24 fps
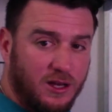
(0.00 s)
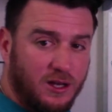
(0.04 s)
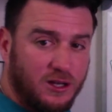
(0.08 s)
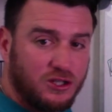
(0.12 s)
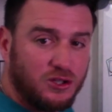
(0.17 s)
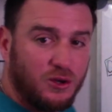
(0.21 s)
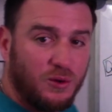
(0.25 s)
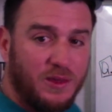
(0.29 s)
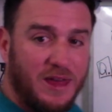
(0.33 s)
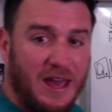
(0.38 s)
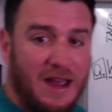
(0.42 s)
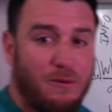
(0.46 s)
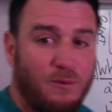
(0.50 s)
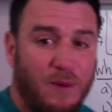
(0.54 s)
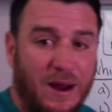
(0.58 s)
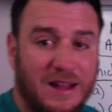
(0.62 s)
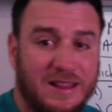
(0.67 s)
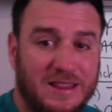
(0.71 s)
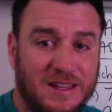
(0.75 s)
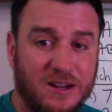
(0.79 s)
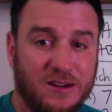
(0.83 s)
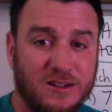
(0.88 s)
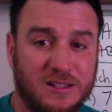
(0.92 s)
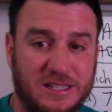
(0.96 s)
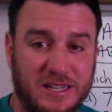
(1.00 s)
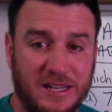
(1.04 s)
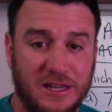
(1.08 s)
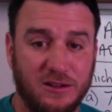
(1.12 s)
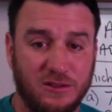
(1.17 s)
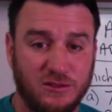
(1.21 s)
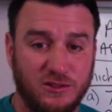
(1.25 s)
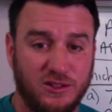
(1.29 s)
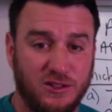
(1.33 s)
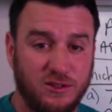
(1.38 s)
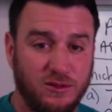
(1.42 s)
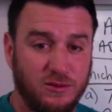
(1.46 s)
So that right there
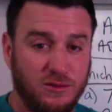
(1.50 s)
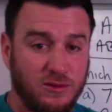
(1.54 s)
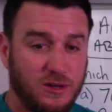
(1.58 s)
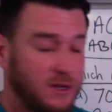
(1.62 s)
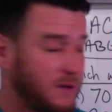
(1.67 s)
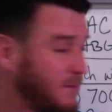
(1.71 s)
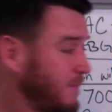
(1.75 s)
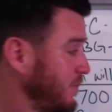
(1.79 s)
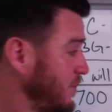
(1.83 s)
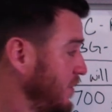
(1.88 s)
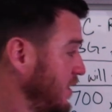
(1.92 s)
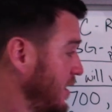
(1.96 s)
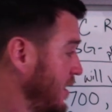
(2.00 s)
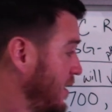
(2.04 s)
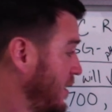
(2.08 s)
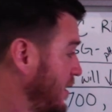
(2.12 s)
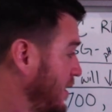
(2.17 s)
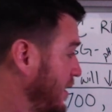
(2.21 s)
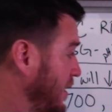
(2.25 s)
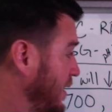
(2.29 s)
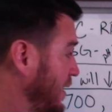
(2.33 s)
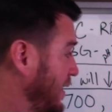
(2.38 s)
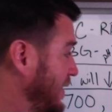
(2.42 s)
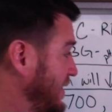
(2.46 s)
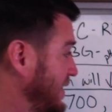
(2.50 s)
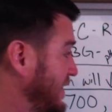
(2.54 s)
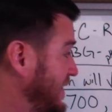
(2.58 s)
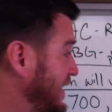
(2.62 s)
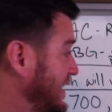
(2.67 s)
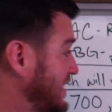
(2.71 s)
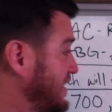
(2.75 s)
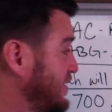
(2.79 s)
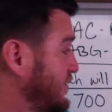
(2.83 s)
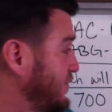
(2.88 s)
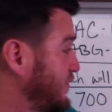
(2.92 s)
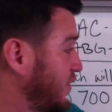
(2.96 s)
tells you
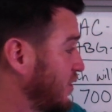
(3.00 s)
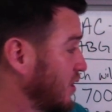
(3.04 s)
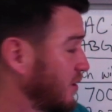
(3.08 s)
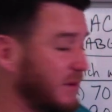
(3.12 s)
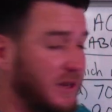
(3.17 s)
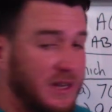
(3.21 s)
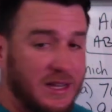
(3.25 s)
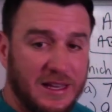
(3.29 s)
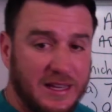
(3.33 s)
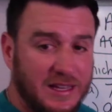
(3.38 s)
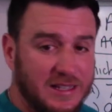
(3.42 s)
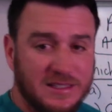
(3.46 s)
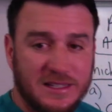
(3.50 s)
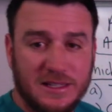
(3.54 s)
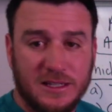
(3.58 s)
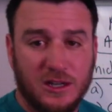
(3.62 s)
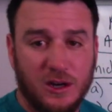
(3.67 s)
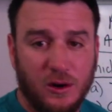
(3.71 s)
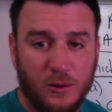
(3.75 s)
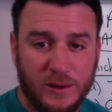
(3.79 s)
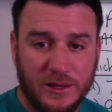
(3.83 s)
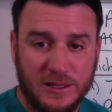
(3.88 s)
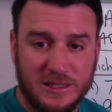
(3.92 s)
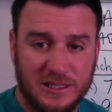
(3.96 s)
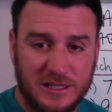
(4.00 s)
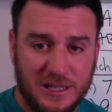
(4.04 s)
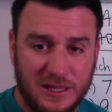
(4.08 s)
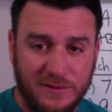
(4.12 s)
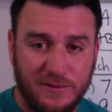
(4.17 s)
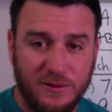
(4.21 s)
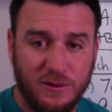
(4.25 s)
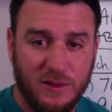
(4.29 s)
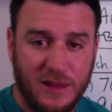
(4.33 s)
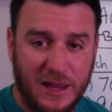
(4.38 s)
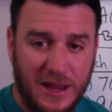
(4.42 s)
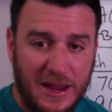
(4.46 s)
this formula isn't going to
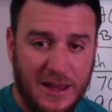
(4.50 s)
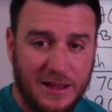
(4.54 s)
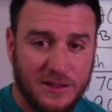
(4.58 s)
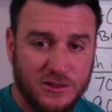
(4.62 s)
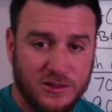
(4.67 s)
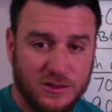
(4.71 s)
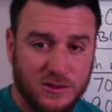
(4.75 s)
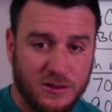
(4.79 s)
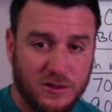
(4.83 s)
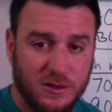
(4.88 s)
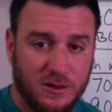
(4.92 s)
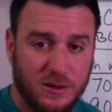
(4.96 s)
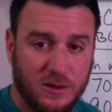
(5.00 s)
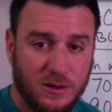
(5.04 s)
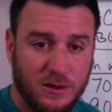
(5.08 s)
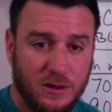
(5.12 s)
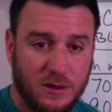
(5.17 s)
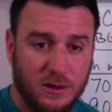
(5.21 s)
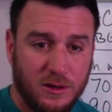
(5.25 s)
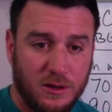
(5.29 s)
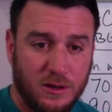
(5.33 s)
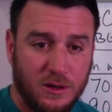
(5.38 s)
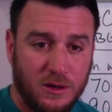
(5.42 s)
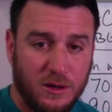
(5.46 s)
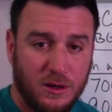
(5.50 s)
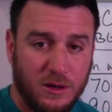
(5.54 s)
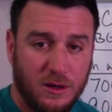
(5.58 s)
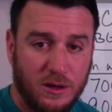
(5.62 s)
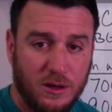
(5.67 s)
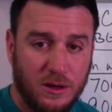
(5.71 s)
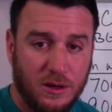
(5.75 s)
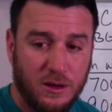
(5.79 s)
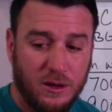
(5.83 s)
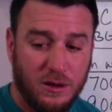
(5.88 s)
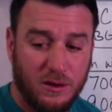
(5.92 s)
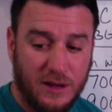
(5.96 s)
give you the answer.
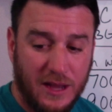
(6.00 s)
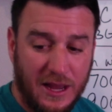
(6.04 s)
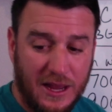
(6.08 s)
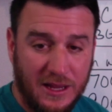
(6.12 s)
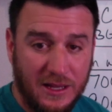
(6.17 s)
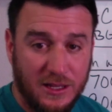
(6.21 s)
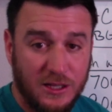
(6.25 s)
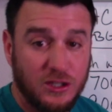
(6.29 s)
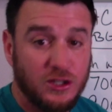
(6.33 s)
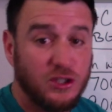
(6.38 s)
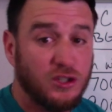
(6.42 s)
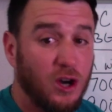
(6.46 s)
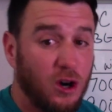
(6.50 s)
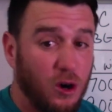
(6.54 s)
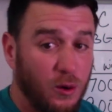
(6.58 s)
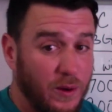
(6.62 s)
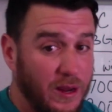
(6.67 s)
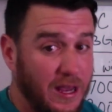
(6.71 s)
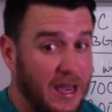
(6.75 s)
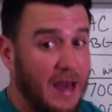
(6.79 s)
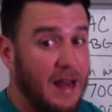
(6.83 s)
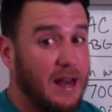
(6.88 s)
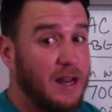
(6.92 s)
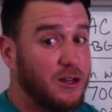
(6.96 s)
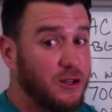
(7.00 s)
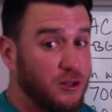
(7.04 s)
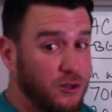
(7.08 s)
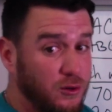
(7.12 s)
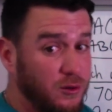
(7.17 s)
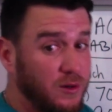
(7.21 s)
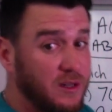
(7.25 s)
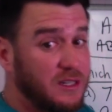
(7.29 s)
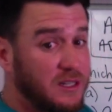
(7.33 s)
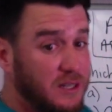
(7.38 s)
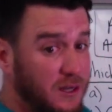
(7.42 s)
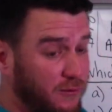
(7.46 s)
Okay, so we got to
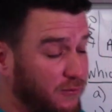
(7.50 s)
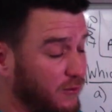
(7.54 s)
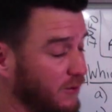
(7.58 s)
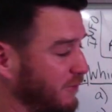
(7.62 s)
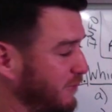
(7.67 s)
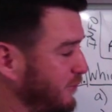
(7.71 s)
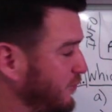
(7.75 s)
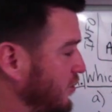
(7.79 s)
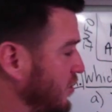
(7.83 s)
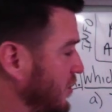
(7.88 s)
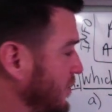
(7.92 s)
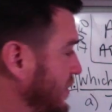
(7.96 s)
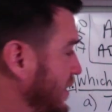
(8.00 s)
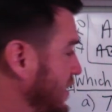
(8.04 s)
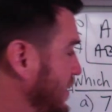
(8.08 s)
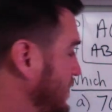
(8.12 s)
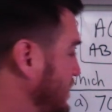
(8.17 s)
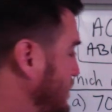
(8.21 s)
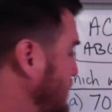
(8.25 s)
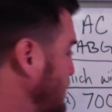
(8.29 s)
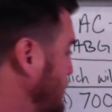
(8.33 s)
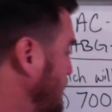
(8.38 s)
do a different formula.